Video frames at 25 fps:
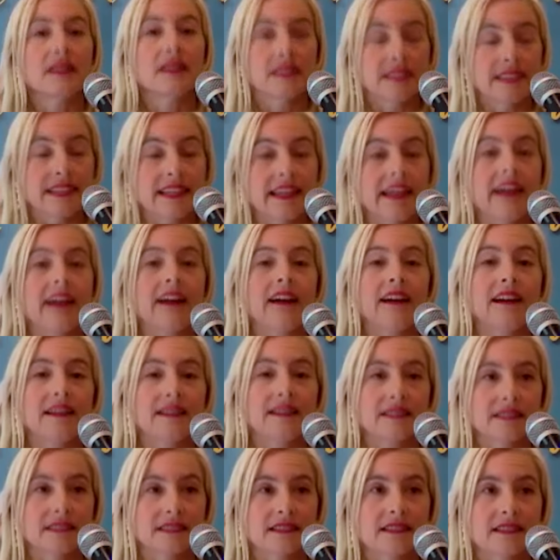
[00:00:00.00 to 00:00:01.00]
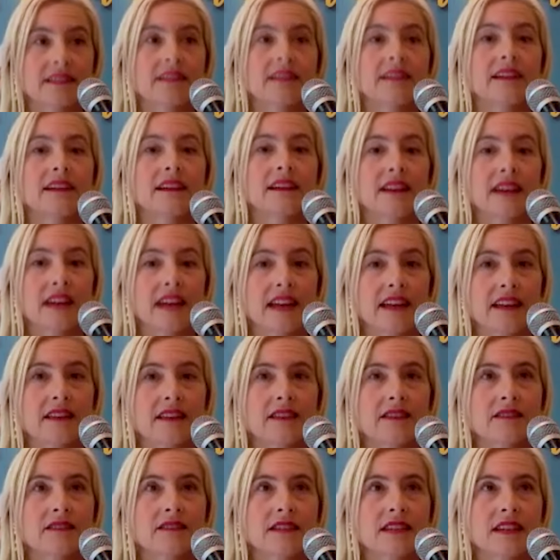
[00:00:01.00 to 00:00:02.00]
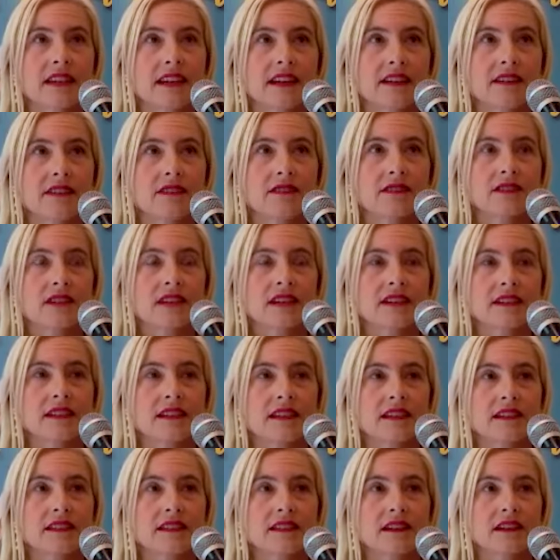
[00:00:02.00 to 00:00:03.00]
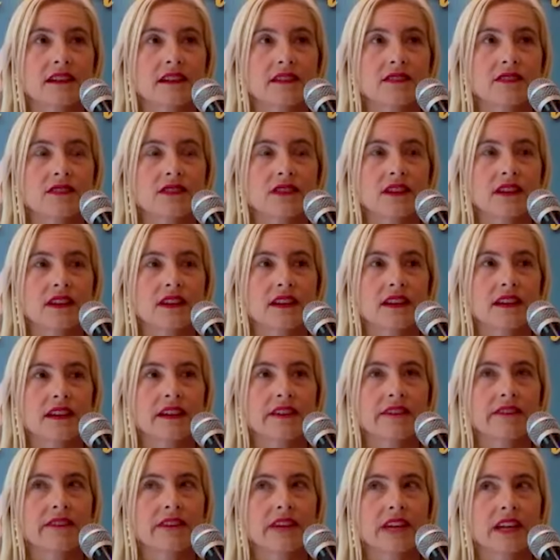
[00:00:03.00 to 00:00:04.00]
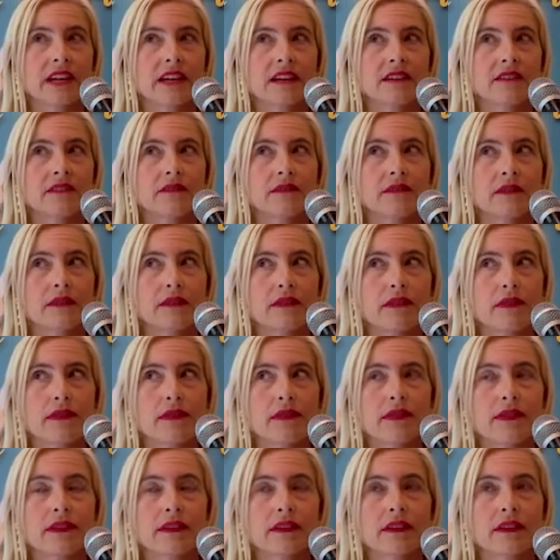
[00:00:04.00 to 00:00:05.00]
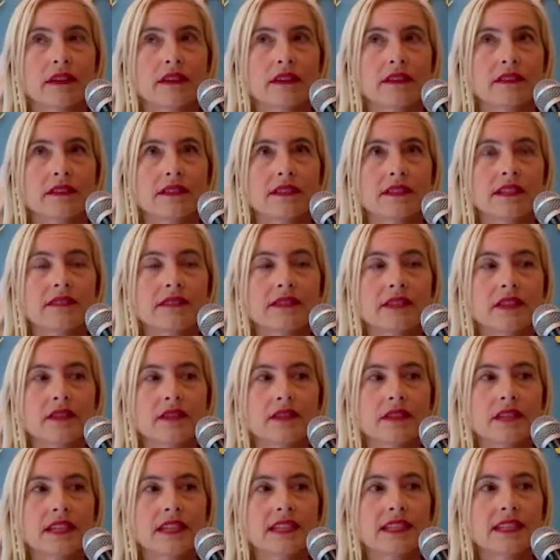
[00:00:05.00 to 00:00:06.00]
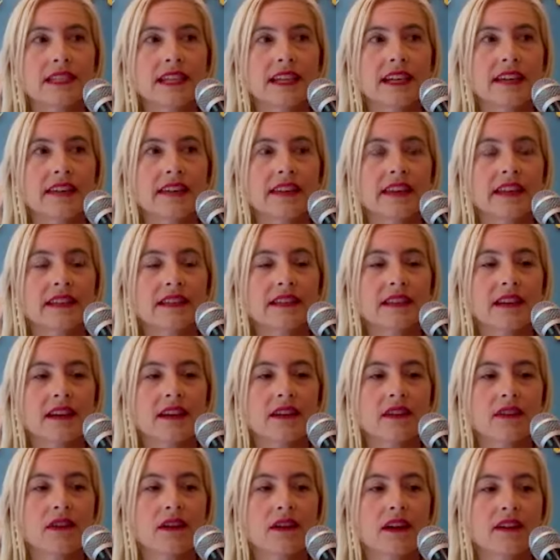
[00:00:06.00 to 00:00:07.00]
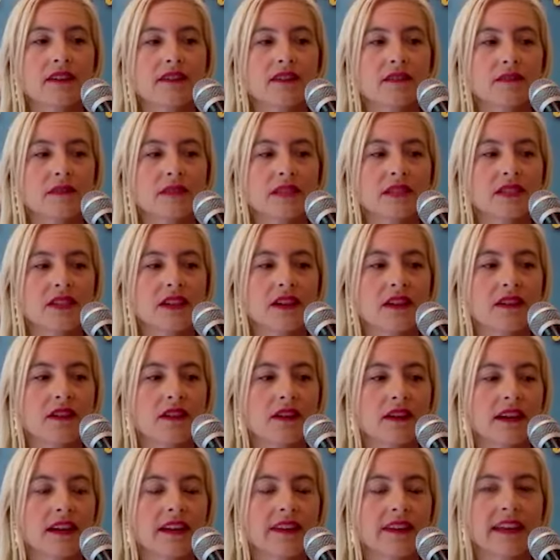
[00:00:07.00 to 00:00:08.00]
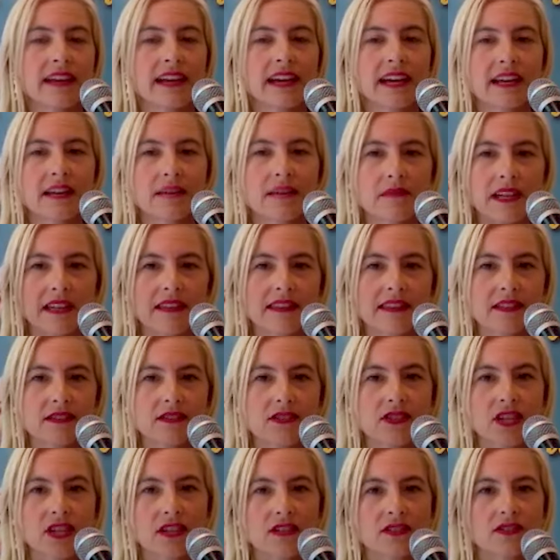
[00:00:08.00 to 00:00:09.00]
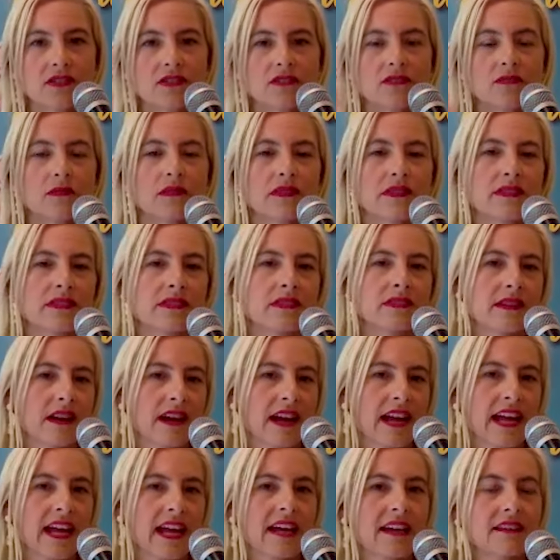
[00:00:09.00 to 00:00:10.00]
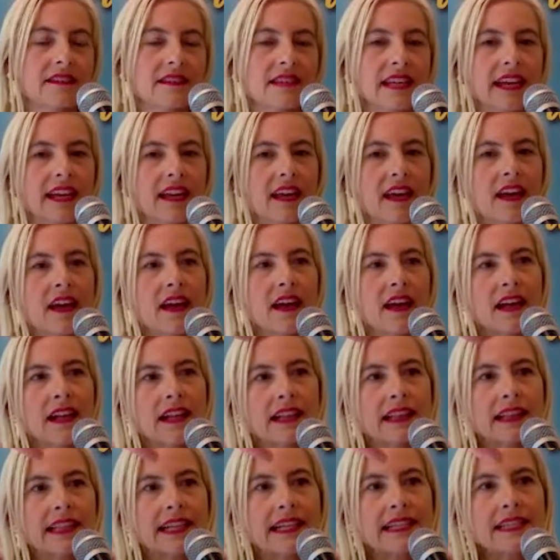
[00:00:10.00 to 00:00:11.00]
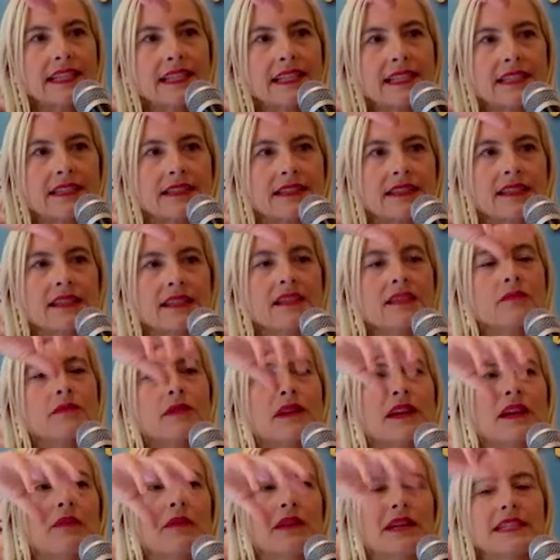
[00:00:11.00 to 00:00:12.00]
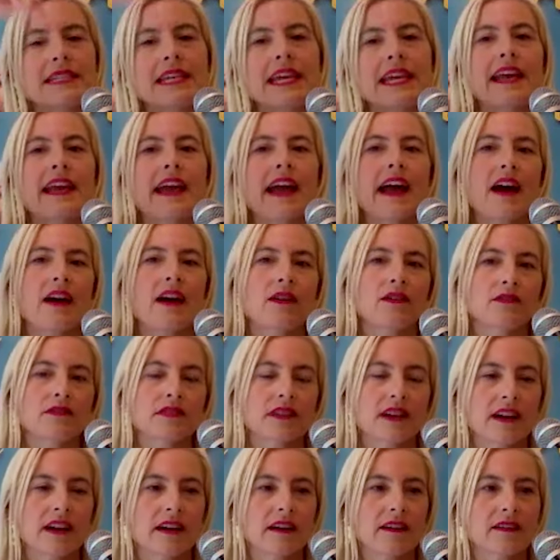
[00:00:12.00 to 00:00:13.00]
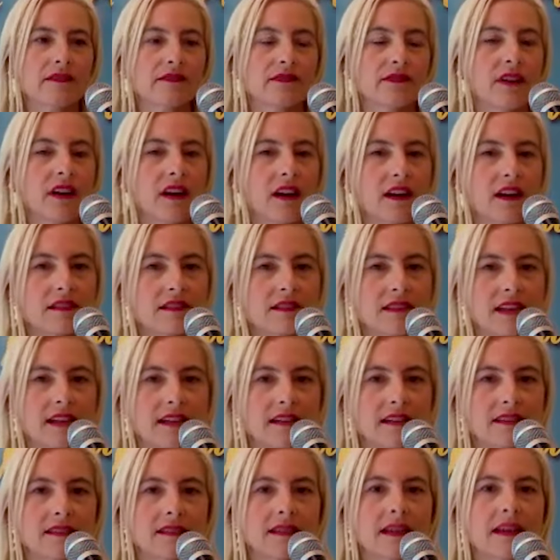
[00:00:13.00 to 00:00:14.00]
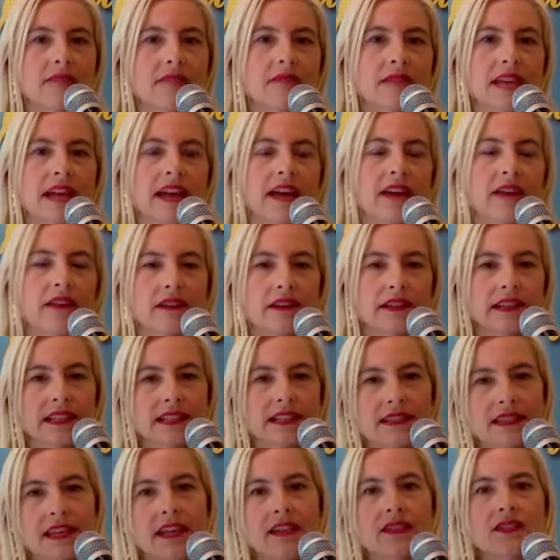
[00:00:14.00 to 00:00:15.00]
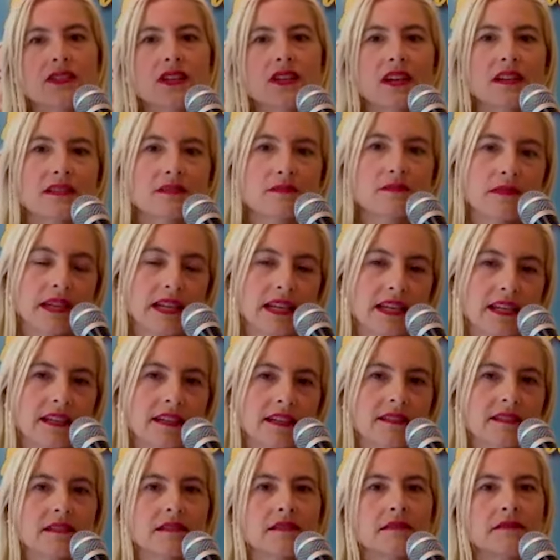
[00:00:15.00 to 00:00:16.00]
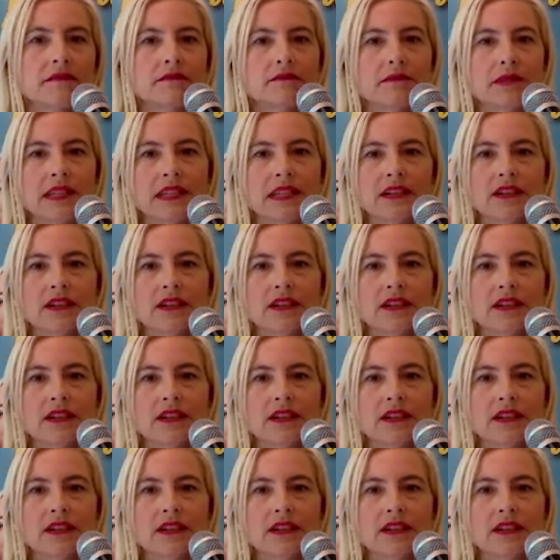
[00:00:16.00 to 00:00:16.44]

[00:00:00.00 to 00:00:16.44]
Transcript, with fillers: yeah i learned to exercise at a tantra event with Steve and Lokita and they sat across from each other and they kind of made these gestures with their hands like let's this is what I want to take out of our sex time together and it's like judgment, being